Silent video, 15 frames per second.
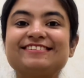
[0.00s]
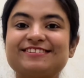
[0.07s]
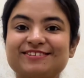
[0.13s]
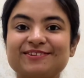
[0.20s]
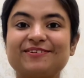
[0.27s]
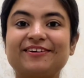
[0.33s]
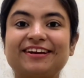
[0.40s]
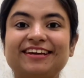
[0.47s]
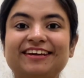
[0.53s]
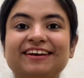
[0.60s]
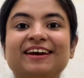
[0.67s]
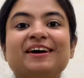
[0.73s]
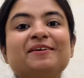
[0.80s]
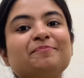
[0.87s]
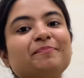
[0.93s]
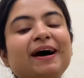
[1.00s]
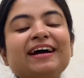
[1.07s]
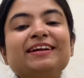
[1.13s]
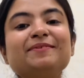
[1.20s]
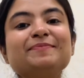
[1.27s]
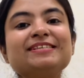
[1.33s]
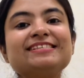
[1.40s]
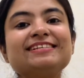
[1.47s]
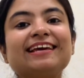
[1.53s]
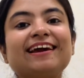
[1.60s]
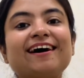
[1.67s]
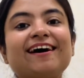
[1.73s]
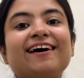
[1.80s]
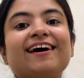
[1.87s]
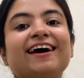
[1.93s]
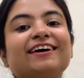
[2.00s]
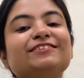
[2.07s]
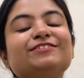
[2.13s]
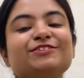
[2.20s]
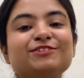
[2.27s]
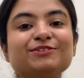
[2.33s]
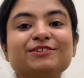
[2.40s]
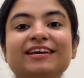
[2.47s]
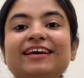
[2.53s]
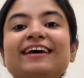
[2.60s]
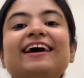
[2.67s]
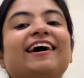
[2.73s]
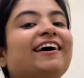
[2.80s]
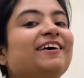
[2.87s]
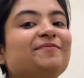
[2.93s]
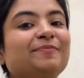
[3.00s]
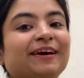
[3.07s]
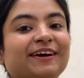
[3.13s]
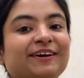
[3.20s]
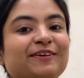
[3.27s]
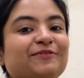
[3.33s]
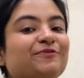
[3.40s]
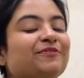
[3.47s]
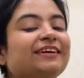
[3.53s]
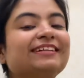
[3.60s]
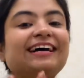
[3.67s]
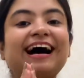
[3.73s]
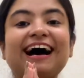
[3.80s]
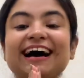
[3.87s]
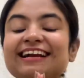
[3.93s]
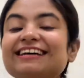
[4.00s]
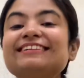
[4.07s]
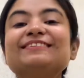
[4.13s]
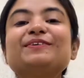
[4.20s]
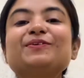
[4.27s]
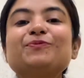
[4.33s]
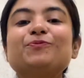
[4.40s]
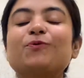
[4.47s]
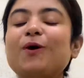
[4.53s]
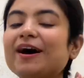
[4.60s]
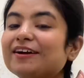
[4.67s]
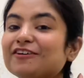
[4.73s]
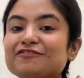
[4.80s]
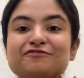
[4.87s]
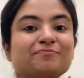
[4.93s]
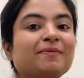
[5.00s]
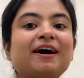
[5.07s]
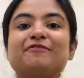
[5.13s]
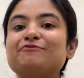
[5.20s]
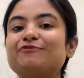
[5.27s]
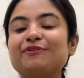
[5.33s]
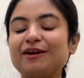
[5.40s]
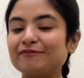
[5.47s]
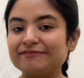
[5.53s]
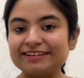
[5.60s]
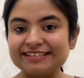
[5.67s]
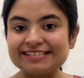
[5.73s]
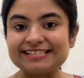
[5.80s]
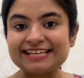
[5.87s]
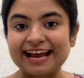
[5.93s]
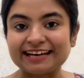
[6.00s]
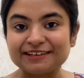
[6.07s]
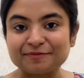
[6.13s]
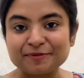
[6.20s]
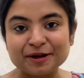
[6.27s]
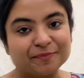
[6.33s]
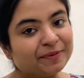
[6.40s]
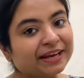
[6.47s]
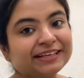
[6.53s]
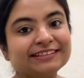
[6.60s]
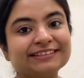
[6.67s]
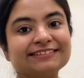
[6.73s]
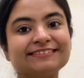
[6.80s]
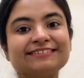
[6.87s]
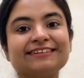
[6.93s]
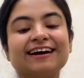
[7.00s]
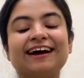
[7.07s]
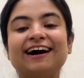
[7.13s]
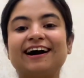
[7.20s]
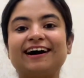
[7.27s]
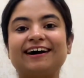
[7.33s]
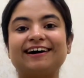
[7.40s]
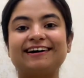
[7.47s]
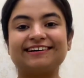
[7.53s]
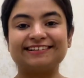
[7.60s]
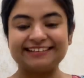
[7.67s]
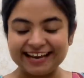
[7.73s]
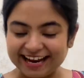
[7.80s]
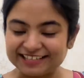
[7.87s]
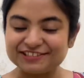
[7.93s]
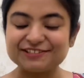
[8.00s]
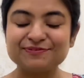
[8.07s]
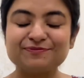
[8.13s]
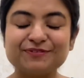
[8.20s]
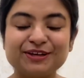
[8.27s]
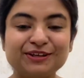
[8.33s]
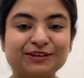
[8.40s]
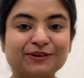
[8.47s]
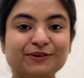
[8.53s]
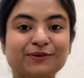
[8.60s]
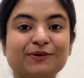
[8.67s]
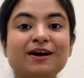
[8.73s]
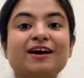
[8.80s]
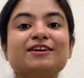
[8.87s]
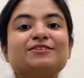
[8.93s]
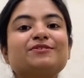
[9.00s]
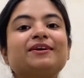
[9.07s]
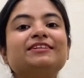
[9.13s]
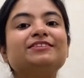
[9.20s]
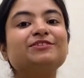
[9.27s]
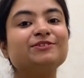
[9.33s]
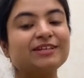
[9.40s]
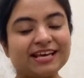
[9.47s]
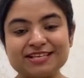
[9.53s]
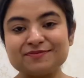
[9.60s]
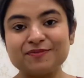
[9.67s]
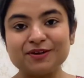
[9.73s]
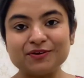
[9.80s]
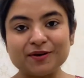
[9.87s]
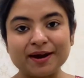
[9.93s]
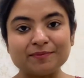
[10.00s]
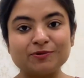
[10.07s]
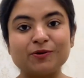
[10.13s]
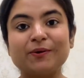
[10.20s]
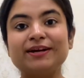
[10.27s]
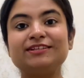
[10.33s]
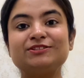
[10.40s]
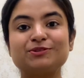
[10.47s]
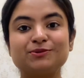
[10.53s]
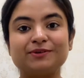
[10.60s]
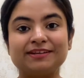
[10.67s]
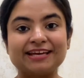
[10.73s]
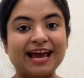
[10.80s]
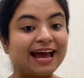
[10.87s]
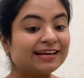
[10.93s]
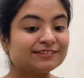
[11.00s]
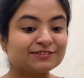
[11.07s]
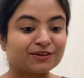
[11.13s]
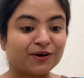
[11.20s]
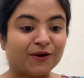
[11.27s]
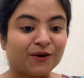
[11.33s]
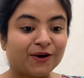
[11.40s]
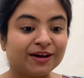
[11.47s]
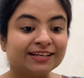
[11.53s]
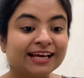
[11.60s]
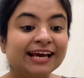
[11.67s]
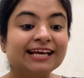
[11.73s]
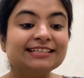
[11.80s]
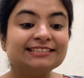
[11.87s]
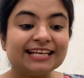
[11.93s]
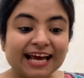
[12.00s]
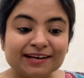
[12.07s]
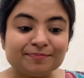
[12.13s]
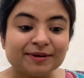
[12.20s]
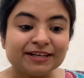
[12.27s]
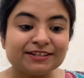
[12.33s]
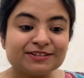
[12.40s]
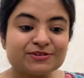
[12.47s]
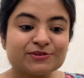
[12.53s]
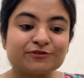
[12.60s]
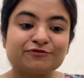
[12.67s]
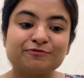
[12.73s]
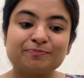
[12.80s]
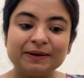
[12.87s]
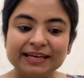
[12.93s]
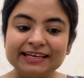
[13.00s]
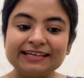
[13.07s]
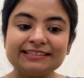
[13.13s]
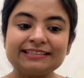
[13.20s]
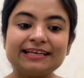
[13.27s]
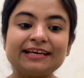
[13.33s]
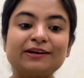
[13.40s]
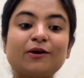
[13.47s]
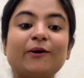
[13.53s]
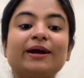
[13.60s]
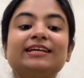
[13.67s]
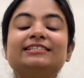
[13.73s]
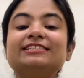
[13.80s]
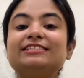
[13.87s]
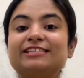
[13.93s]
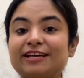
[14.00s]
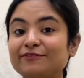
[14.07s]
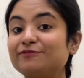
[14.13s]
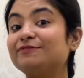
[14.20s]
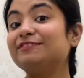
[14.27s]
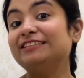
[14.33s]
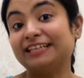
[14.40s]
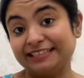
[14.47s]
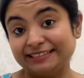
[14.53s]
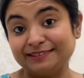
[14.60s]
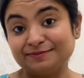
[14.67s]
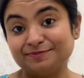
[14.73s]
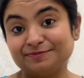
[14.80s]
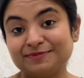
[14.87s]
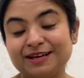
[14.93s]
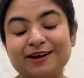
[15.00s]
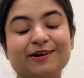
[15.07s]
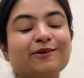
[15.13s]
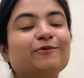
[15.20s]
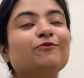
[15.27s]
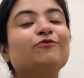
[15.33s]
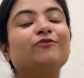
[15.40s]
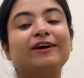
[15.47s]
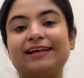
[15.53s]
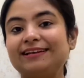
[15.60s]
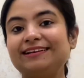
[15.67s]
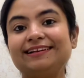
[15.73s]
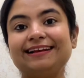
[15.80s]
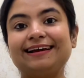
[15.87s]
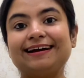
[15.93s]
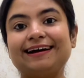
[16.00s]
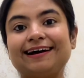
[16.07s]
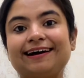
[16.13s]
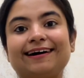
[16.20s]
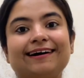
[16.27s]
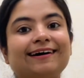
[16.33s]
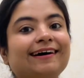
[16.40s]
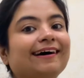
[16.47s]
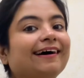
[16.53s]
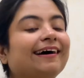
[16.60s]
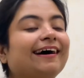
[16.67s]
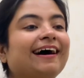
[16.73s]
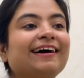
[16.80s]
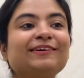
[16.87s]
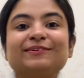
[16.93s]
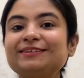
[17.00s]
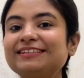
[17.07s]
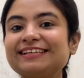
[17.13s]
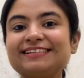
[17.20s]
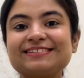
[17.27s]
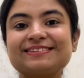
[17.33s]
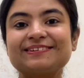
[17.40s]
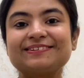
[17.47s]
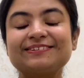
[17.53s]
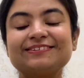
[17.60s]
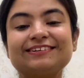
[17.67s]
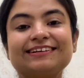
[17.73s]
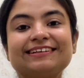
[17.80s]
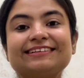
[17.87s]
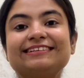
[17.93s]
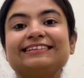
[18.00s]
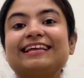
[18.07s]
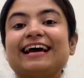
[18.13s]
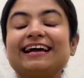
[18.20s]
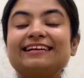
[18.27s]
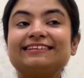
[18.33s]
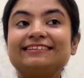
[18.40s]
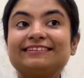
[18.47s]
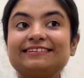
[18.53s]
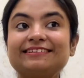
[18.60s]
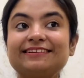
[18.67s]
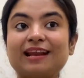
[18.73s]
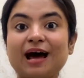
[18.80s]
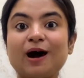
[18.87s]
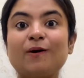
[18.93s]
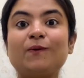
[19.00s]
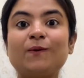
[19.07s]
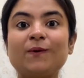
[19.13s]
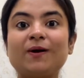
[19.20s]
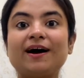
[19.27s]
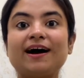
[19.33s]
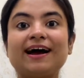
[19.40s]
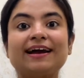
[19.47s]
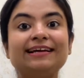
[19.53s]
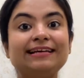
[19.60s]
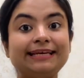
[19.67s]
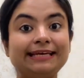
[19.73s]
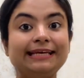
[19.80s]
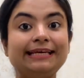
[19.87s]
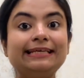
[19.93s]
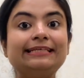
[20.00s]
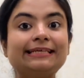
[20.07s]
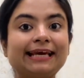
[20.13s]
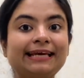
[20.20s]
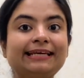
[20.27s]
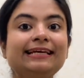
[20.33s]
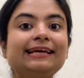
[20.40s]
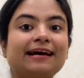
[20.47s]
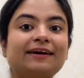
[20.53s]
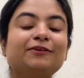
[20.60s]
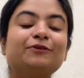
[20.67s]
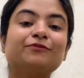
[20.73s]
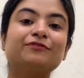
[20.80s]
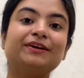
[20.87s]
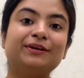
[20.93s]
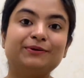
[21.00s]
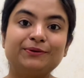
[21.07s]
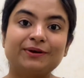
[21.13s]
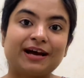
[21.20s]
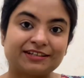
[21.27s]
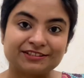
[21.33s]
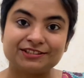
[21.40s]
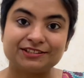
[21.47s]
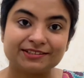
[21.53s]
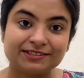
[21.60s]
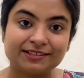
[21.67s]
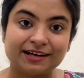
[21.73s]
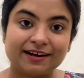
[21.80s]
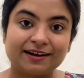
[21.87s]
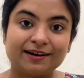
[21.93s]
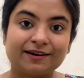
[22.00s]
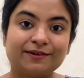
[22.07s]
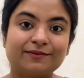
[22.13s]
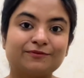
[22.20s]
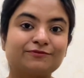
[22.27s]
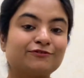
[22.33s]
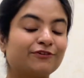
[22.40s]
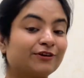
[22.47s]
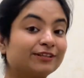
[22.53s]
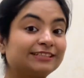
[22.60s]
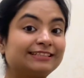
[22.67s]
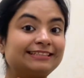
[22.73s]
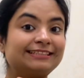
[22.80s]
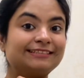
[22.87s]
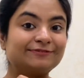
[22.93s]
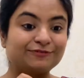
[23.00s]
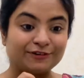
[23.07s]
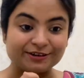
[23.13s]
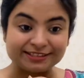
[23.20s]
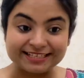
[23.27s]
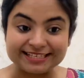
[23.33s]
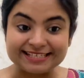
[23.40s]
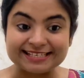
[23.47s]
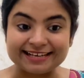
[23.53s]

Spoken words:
Story. My name is Sneha, and today I'm here with another one of my favorite stand-up comedian reaction video. So in today's video, I'm going to react on 10 minutes of peanut annoying Jeff Dunham. Well, I don't think so that now I need any kind of introduction for this